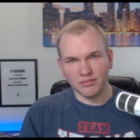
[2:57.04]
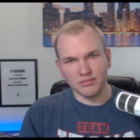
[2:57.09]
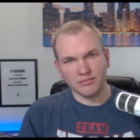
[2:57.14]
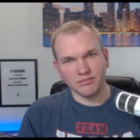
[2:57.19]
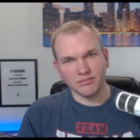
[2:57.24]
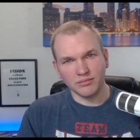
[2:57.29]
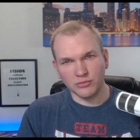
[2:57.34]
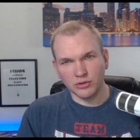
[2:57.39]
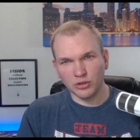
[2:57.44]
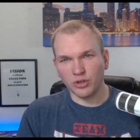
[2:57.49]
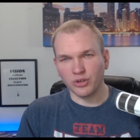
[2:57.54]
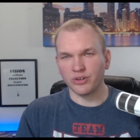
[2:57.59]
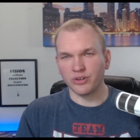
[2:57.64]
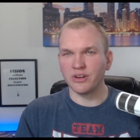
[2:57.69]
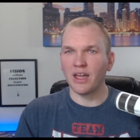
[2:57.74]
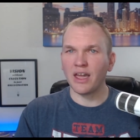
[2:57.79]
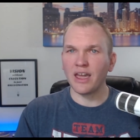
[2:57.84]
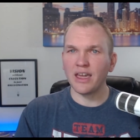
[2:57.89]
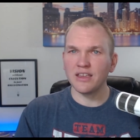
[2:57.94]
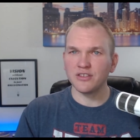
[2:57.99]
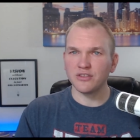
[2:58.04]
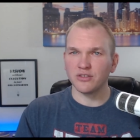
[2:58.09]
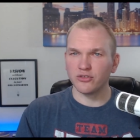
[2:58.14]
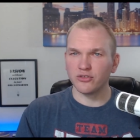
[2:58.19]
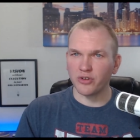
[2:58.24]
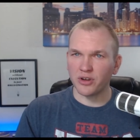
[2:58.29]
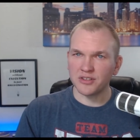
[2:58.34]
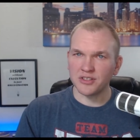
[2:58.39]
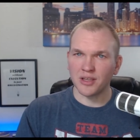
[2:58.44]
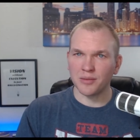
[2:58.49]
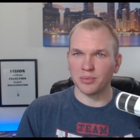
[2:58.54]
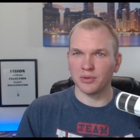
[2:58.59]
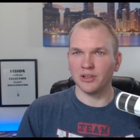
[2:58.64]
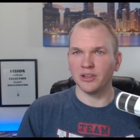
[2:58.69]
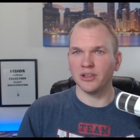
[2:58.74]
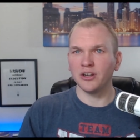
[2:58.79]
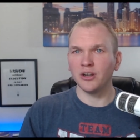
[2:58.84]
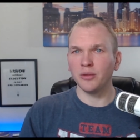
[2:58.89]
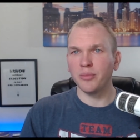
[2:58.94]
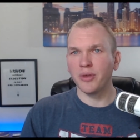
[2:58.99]
look nice or dress up a
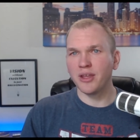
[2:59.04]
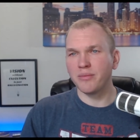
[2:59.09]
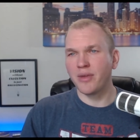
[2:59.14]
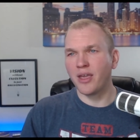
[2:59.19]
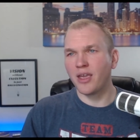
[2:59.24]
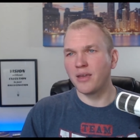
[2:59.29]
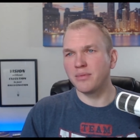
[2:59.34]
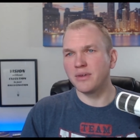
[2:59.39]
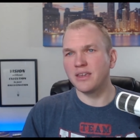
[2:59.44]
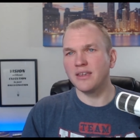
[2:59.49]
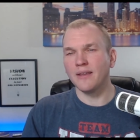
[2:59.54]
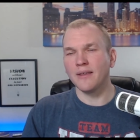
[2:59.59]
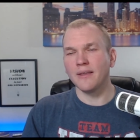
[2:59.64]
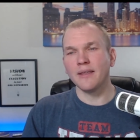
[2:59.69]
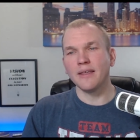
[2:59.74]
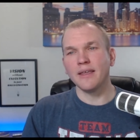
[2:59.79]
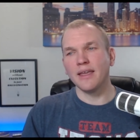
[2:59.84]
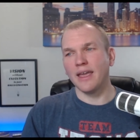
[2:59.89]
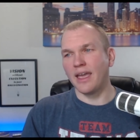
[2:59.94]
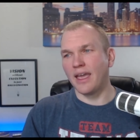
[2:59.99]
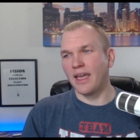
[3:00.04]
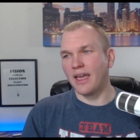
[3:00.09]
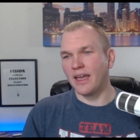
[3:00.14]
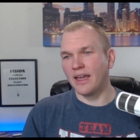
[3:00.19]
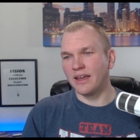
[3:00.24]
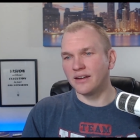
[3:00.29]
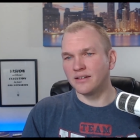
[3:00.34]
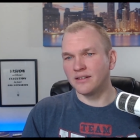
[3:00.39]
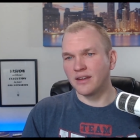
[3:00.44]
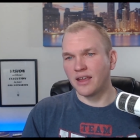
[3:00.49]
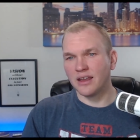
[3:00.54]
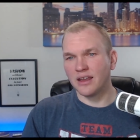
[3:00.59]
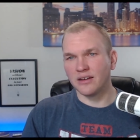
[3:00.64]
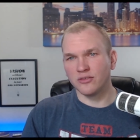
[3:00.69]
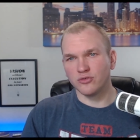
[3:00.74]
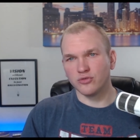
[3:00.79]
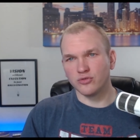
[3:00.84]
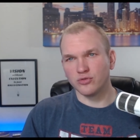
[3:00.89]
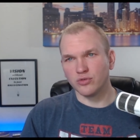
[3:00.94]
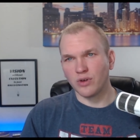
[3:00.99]
little bit maybe,
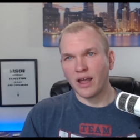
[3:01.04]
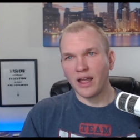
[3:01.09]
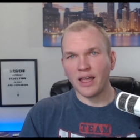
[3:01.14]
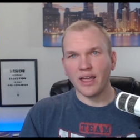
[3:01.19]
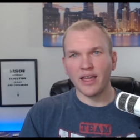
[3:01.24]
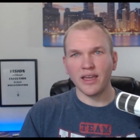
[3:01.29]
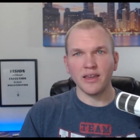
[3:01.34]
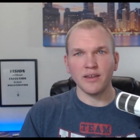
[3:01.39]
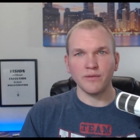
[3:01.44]
and drive